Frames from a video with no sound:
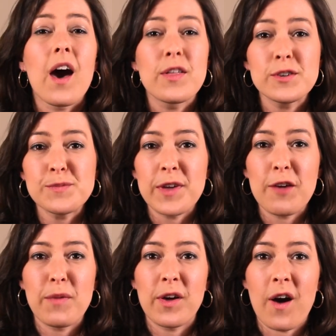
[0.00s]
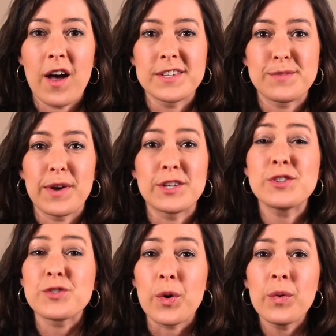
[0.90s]
Others may have been caused by a
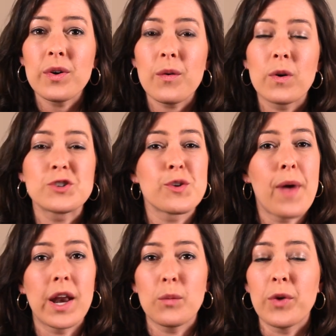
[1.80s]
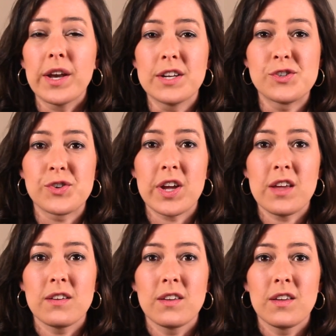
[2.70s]
stroke or traumatic brain
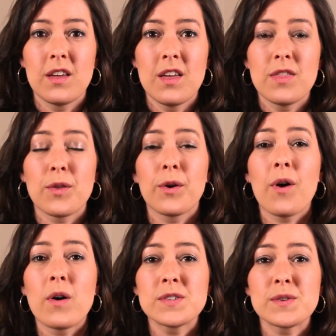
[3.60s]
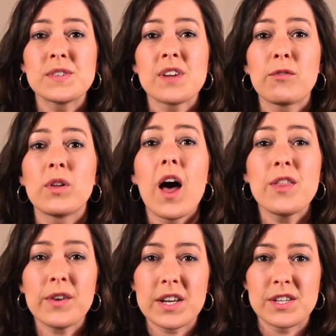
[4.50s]
injury. There are also several
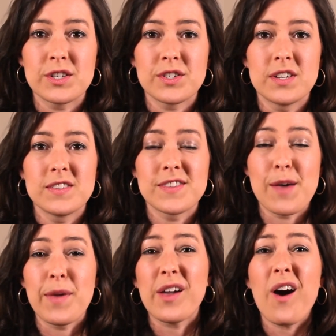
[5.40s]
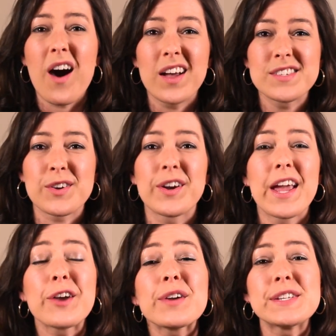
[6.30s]
other conditions that may cause or
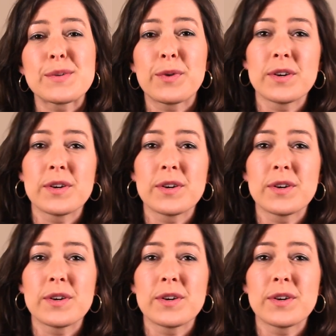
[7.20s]
increase a